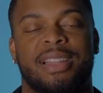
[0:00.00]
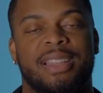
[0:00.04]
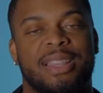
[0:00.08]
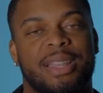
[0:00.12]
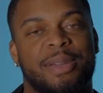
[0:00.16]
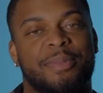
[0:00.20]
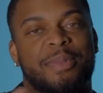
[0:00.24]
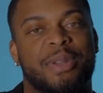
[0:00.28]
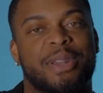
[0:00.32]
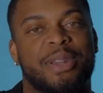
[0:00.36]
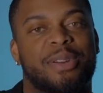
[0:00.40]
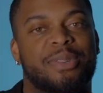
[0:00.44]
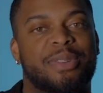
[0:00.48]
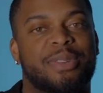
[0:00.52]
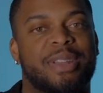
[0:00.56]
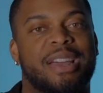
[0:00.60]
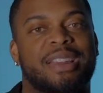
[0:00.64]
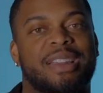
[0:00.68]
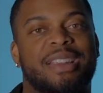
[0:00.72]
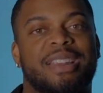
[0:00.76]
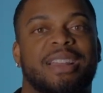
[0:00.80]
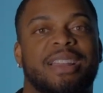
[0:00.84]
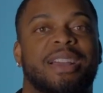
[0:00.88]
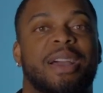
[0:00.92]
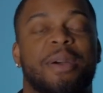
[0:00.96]
let me know
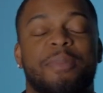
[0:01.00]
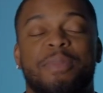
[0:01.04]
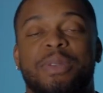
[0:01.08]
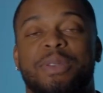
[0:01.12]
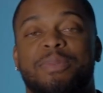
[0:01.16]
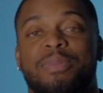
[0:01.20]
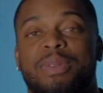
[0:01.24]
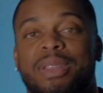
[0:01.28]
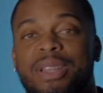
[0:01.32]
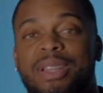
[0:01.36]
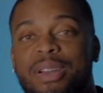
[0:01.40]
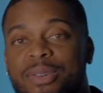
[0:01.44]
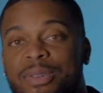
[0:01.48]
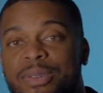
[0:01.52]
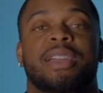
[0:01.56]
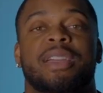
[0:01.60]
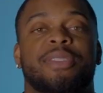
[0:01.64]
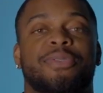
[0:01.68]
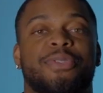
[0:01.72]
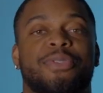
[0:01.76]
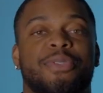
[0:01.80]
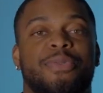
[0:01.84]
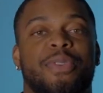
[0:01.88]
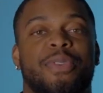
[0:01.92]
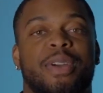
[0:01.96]
down in the comments below.
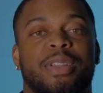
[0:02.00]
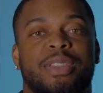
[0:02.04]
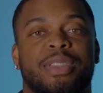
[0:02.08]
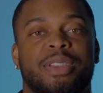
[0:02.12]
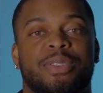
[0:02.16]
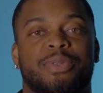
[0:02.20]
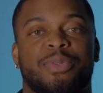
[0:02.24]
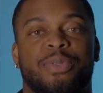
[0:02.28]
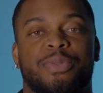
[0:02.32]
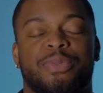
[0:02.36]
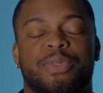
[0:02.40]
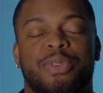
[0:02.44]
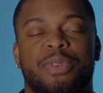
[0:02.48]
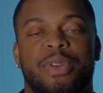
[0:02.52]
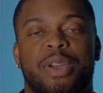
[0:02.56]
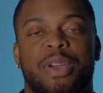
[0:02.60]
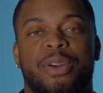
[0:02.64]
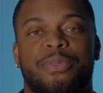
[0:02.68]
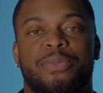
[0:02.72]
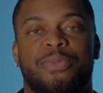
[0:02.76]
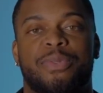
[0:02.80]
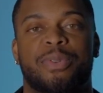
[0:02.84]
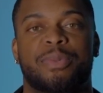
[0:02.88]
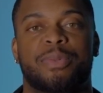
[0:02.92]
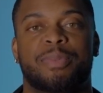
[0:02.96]
If you found this review
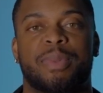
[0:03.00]
helpful,